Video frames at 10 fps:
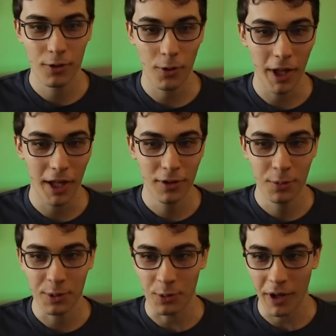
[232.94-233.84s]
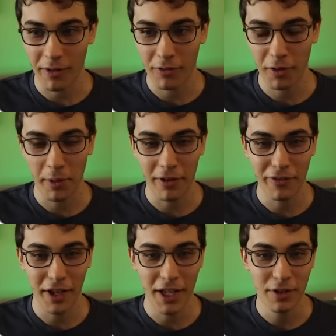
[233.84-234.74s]
So the answer was right in front of my
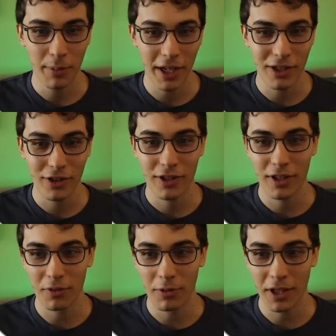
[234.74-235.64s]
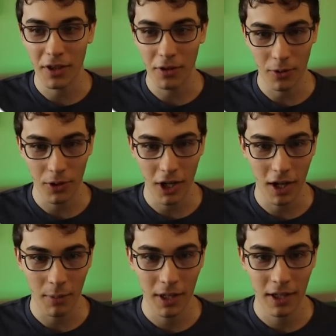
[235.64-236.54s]
face, but I just didn't read their little
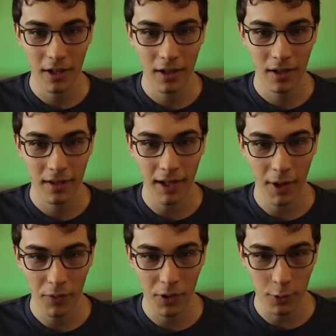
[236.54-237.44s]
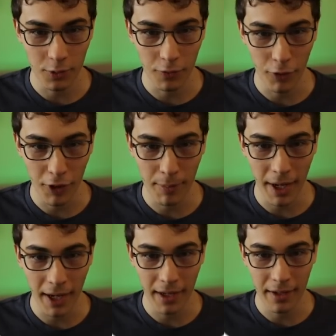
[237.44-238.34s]
comment here. I have to use
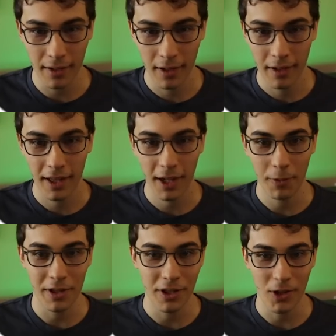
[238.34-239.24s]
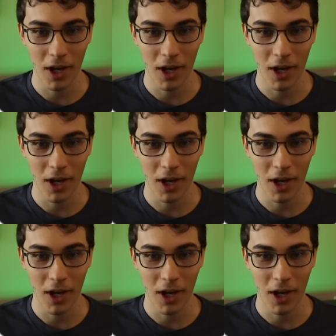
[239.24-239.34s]
v-bind, that way it's a